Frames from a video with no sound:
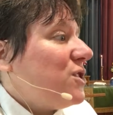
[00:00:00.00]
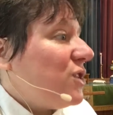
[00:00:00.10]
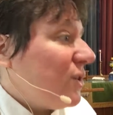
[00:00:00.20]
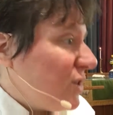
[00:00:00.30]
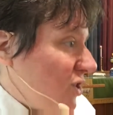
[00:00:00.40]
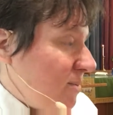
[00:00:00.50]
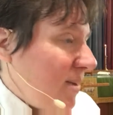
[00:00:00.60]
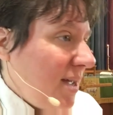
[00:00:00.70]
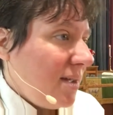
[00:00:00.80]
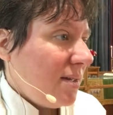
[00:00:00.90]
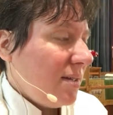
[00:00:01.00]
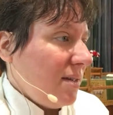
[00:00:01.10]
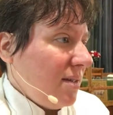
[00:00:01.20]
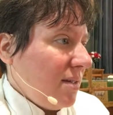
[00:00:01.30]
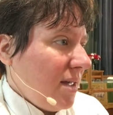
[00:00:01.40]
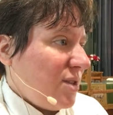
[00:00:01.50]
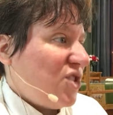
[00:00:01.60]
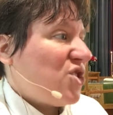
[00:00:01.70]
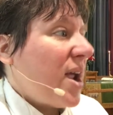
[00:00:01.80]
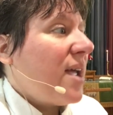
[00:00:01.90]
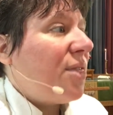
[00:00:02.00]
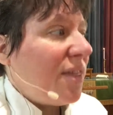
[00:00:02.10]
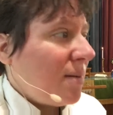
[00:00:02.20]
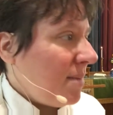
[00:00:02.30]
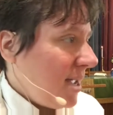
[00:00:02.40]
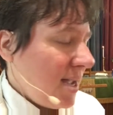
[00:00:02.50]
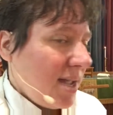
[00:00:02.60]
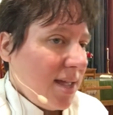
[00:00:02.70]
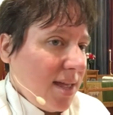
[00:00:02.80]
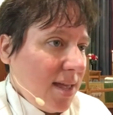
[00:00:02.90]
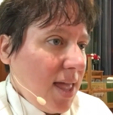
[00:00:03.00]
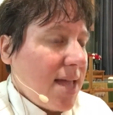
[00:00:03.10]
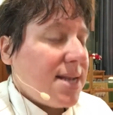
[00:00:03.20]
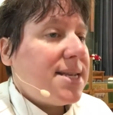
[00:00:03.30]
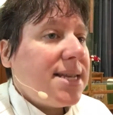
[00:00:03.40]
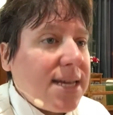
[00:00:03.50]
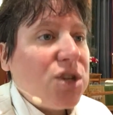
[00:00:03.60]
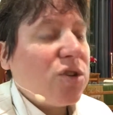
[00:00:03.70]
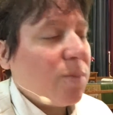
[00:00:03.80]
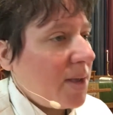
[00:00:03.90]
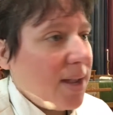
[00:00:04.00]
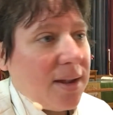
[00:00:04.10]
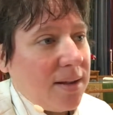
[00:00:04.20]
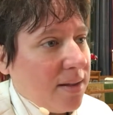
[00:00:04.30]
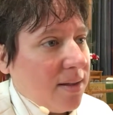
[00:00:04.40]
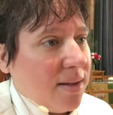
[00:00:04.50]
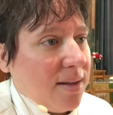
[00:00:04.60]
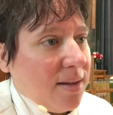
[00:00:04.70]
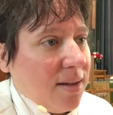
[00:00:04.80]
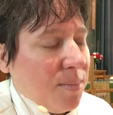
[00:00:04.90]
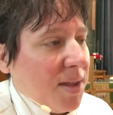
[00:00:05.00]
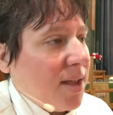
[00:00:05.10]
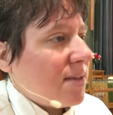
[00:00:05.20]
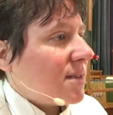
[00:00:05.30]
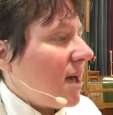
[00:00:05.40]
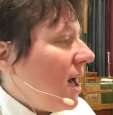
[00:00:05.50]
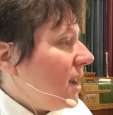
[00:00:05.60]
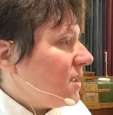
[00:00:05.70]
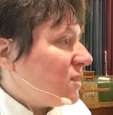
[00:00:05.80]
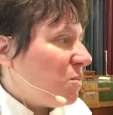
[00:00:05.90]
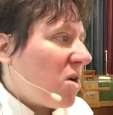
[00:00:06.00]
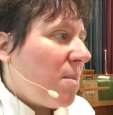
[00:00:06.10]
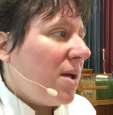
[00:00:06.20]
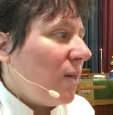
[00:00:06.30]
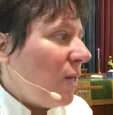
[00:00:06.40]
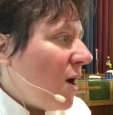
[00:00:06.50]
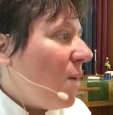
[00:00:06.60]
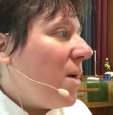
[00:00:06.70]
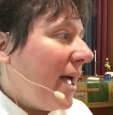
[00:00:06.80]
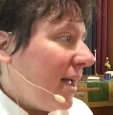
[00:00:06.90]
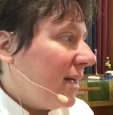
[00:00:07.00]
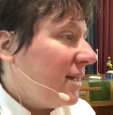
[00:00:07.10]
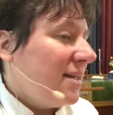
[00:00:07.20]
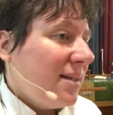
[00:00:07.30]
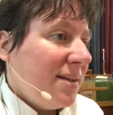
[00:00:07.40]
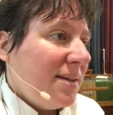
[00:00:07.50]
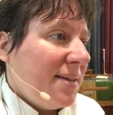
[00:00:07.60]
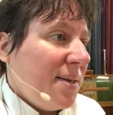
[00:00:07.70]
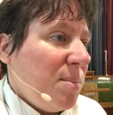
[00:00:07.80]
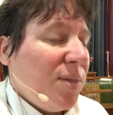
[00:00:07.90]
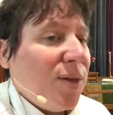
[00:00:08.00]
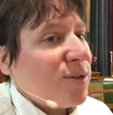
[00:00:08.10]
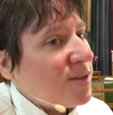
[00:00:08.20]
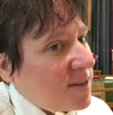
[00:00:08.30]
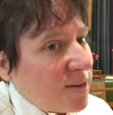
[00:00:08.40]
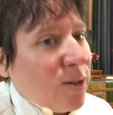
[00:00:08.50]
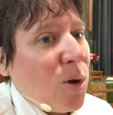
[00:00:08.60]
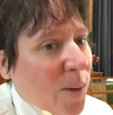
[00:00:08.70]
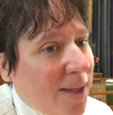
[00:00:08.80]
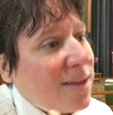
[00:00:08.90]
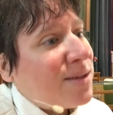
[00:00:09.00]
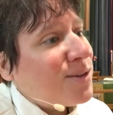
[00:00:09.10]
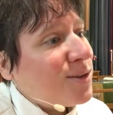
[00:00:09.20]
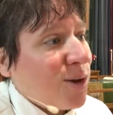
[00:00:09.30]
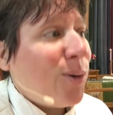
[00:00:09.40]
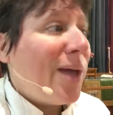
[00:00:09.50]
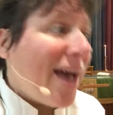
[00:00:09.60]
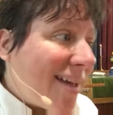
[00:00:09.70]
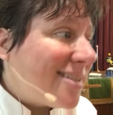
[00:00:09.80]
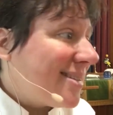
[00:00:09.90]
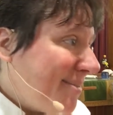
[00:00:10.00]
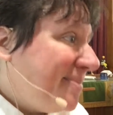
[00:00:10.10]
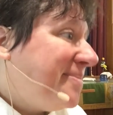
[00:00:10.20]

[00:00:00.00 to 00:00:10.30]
to nourish me and strengthen me and teach me because God has brought me a long way, but there's still a ways to go yet.